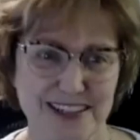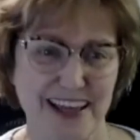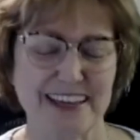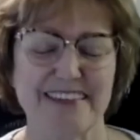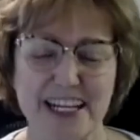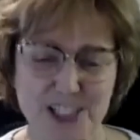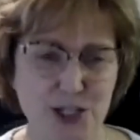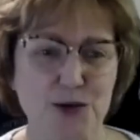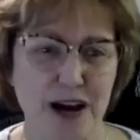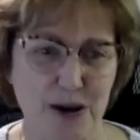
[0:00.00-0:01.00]
like that's
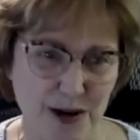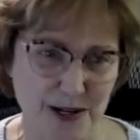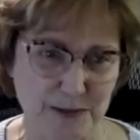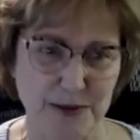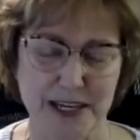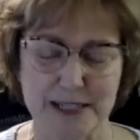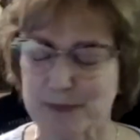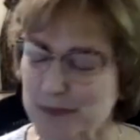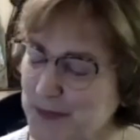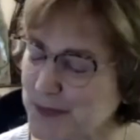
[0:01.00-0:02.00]
who I want to be.
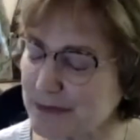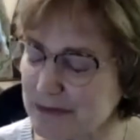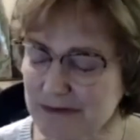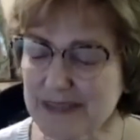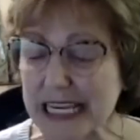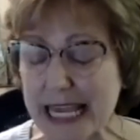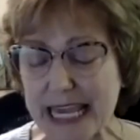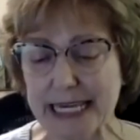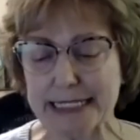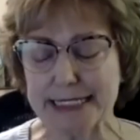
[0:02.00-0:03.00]

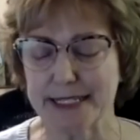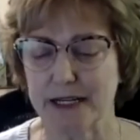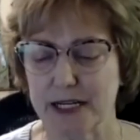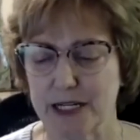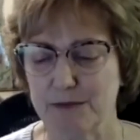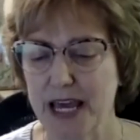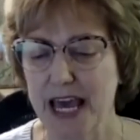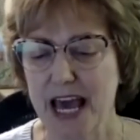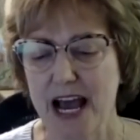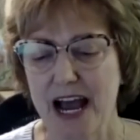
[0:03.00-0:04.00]
And
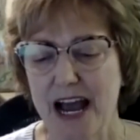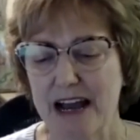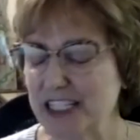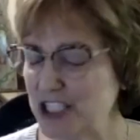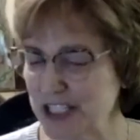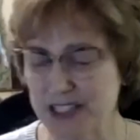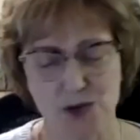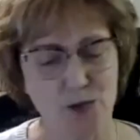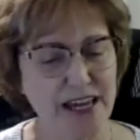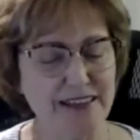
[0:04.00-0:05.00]
just the
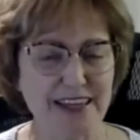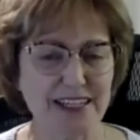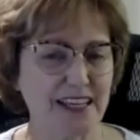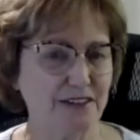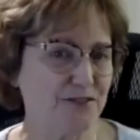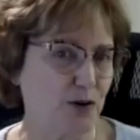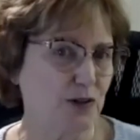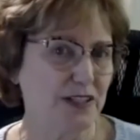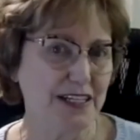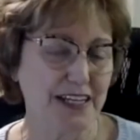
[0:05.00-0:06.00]
way things
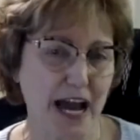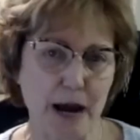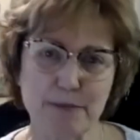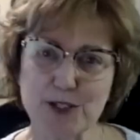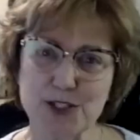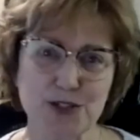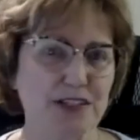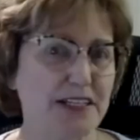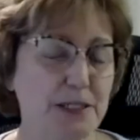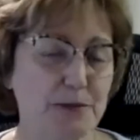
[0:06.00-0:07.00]
unfolded and
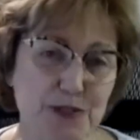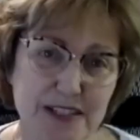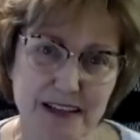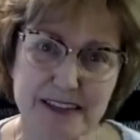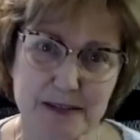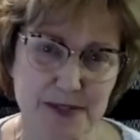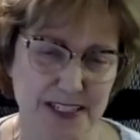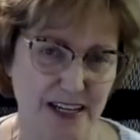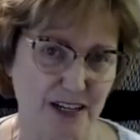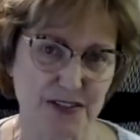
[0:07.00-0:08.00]
opportunities present
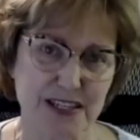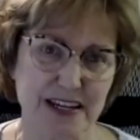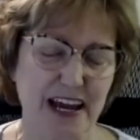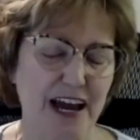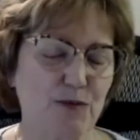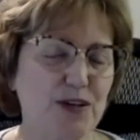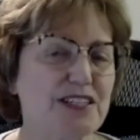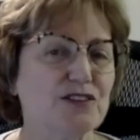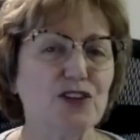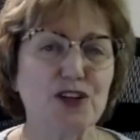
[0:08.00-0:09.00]
themselves that I
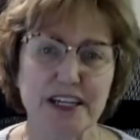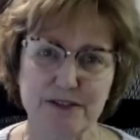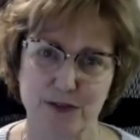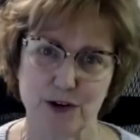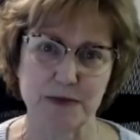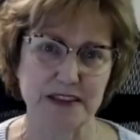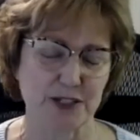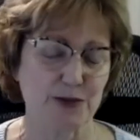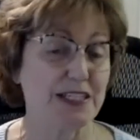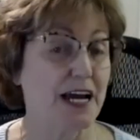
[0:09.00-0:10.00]
wasn't looking for, but there
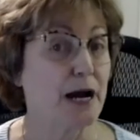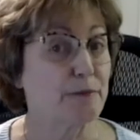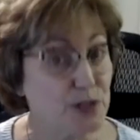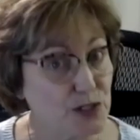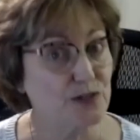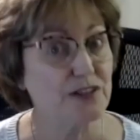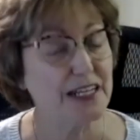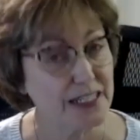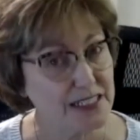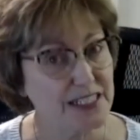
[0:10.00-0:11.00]
was an opportunity
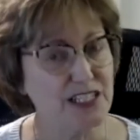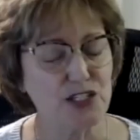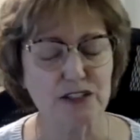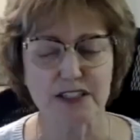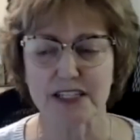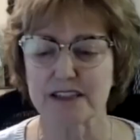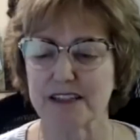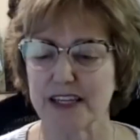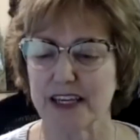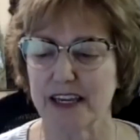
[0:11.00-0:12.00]
to teach
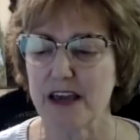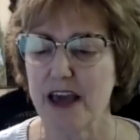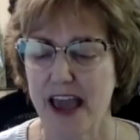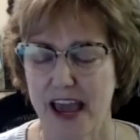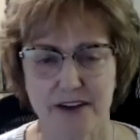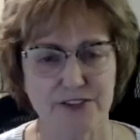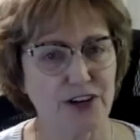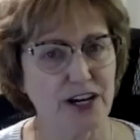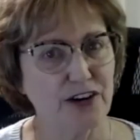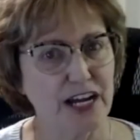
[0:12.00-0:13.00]
clinically after
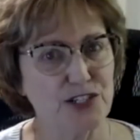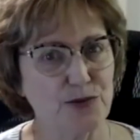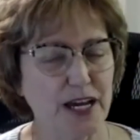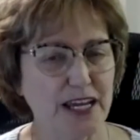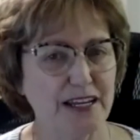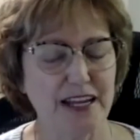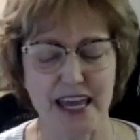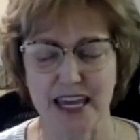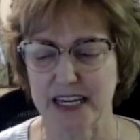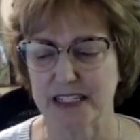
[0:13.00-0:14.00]
I graduated.
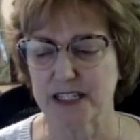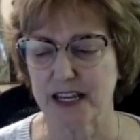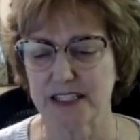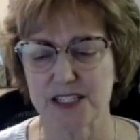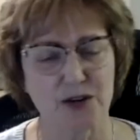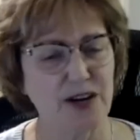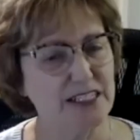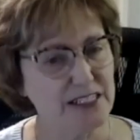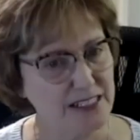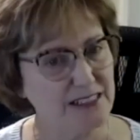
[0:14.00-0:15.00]
And so I
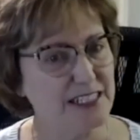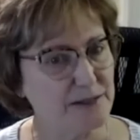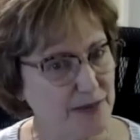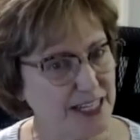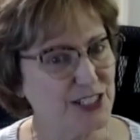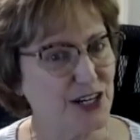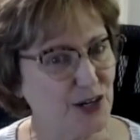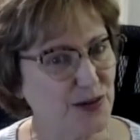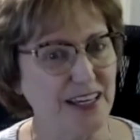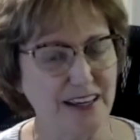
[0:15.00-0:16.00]
did dip my
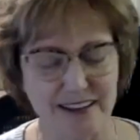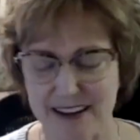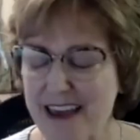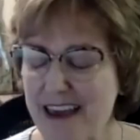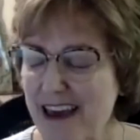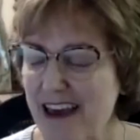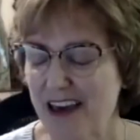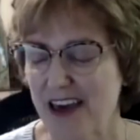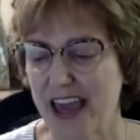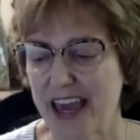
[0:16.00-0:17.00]
toe in
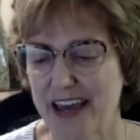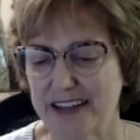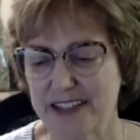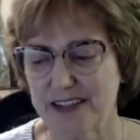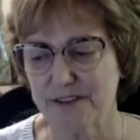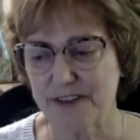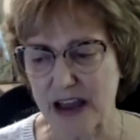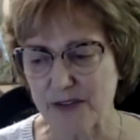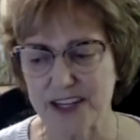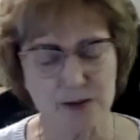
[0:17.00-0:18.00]
and
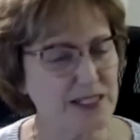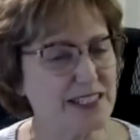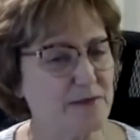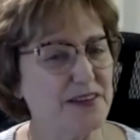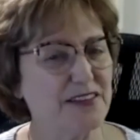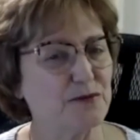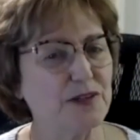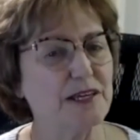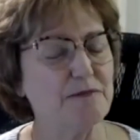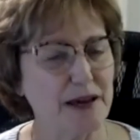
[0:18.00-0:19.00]
found that it was something that
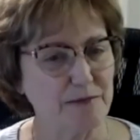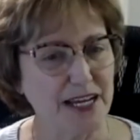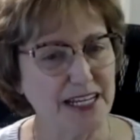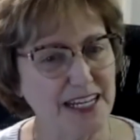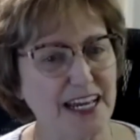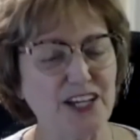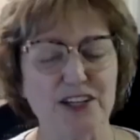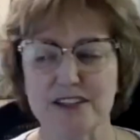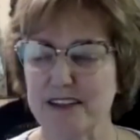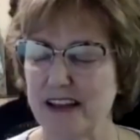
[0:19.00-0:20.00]
really met my need. I
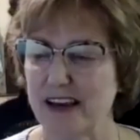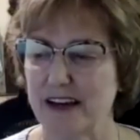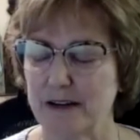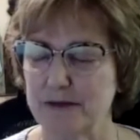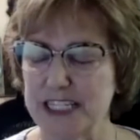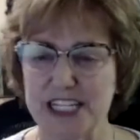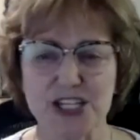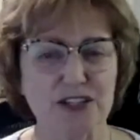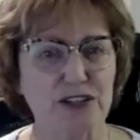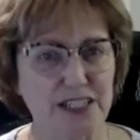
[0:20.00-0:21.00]
could,
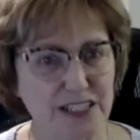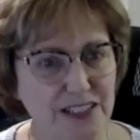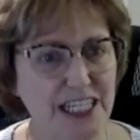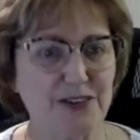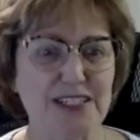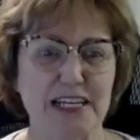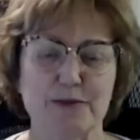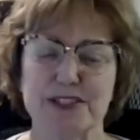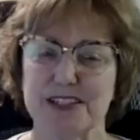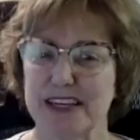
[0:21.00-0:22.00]
teaching clinically, I was
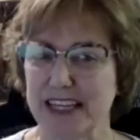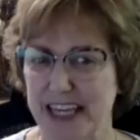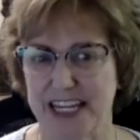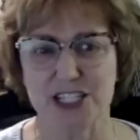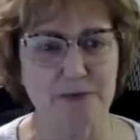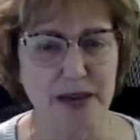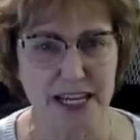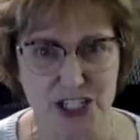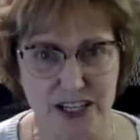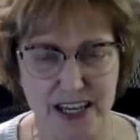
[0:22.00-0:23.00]
able to engage in
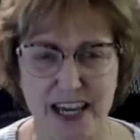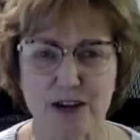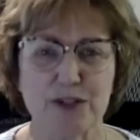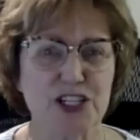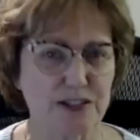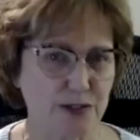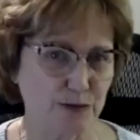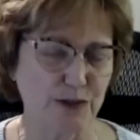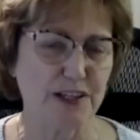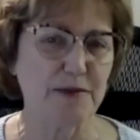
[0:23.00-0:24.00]
patient care, which is
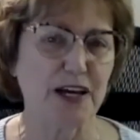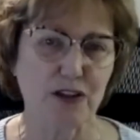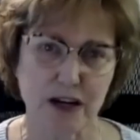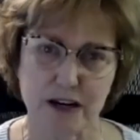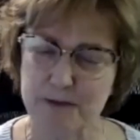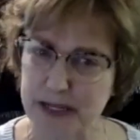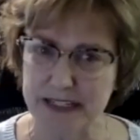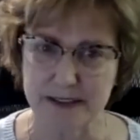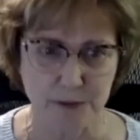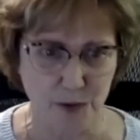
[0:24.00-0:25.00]
really my love, being
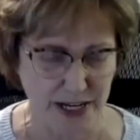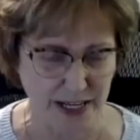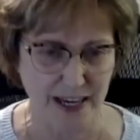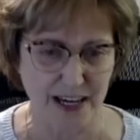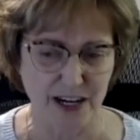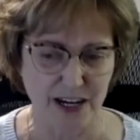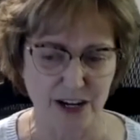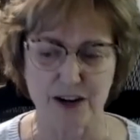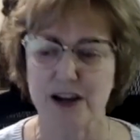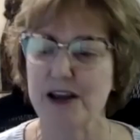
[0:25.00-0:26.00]
at the point of
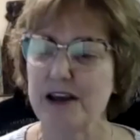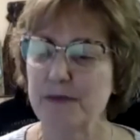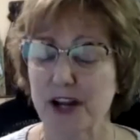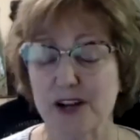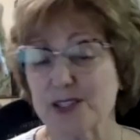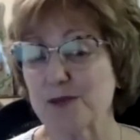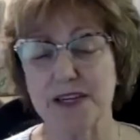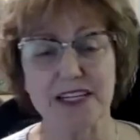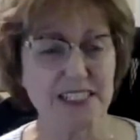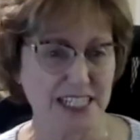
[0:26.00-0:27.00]
care, but also
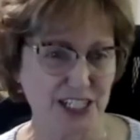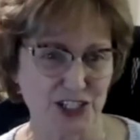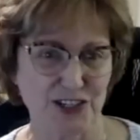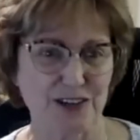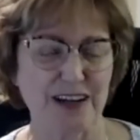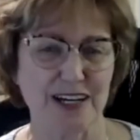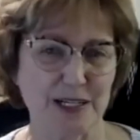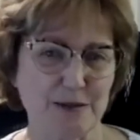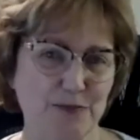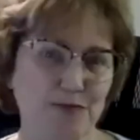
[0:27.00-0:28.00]
be a teacher.
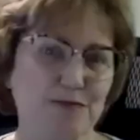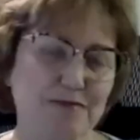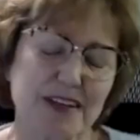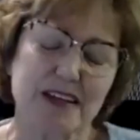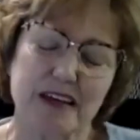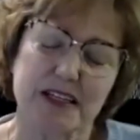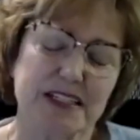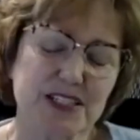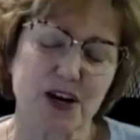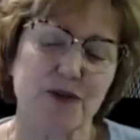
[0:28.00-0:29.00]

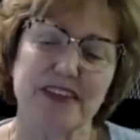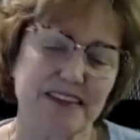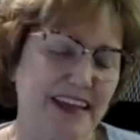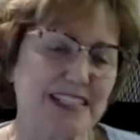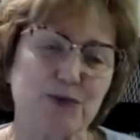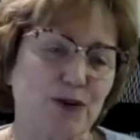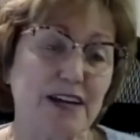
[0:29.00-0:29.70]
So that's where